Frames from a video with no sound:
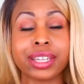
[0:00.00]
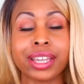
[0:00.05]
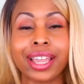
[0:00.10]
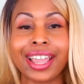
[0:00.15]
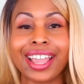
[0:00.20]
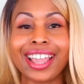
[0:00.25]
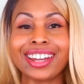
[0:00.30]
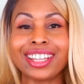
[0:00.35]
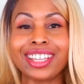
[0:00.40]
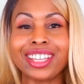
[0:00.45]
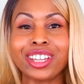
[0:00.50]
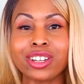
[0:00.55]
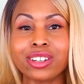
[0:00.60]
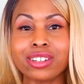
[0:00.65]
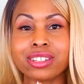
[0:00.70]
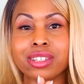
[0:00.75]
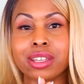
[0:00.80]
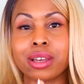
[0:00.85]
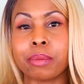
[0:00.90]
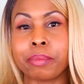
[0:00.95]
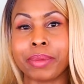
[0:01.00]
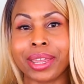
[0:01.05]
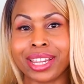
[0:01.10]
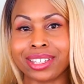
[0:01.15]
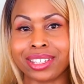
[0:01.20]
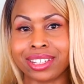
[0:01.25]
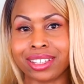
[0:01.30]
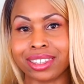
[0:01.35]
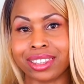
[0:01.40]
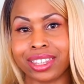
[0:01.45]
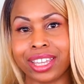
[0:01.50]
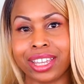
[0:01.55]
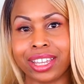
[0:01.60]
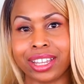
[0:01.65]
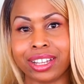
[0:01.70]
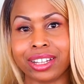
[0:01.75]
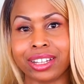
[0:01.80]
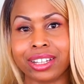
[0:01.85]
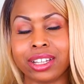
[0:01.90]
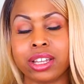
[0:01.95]
And here's the amazing
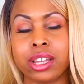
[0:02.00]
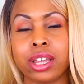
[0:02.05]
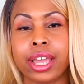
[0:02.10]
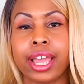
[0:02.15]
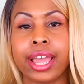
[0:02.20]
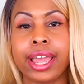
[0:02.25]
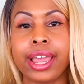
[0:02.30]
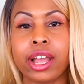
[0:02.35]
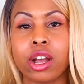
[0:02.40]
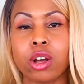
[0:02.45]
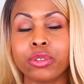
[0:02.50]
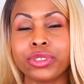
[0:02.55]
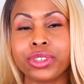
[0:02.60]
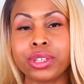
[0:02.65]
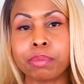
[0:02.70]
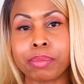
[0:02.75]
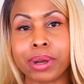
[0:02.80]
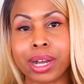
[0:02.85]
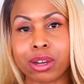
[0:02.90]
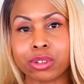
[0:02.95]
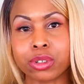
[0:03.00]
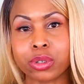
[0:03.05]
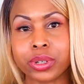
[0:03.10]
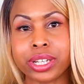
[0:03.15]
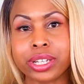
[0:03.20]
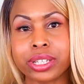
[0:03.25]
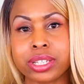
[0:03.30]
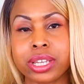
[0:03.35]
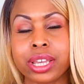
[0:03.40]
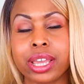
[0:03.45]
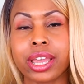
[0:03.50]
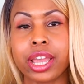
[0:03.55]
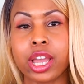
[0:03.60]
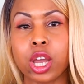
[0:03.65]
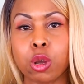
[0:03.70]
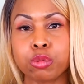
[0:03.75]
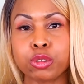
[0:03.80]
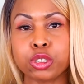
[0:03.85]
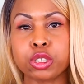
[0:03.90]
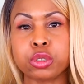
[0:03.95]
thing. Healthy boundaries
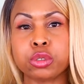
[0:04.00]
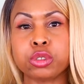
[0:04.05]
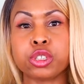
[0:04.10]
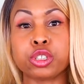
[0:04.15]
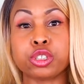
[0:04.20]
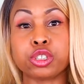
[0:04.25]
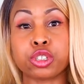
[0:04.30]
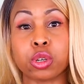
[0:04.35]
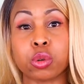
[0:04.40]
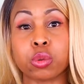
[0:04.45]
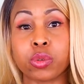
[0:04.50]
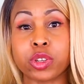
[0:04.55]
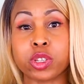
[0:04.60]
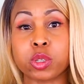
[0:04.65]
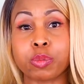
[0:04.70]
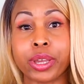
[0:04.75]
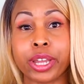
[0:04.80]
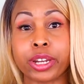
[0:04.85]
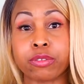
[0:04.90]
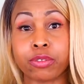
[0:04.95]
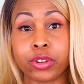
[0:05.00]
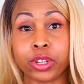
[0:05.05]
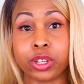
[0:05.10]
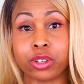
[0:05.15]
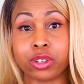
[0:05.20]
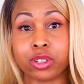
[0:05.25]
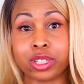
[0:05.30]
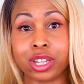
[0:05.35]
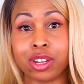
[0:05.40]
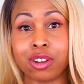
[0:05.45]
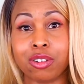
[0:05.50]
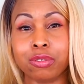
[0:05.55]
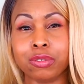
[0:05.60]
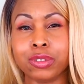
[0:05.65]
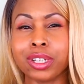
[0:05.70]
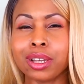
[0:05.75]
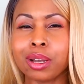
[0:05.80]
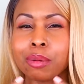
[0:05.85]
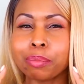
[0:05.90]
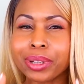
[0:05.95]
helps you to show respect for yourself,
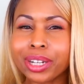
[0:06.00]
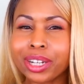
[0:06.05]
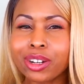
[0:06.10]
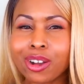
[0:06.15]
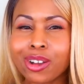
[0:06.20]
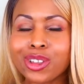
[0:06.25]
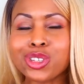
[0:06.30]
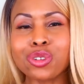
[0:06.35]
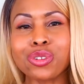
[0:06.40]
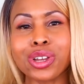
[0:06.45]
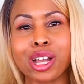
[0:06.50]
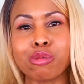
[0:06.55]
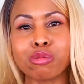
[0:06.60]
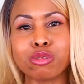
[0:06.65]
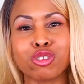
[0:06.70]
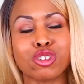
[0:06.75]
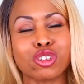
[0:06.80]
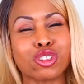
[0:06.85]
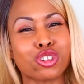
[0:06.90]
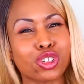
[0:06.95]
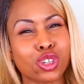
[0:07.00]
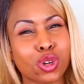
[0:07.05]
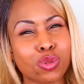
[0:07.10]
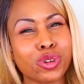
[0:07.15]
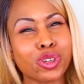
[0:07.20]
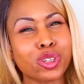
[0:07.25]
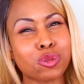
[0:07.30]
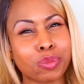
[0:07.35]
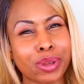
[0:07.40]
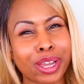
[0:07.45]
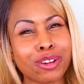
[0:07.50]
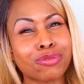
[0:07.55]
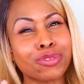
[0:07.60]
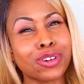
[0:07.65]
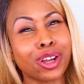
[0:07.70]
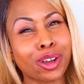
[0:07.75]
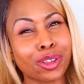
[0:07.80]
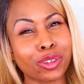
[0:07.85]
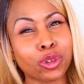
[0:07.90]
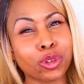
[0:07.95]
but it also helps you to show respect for other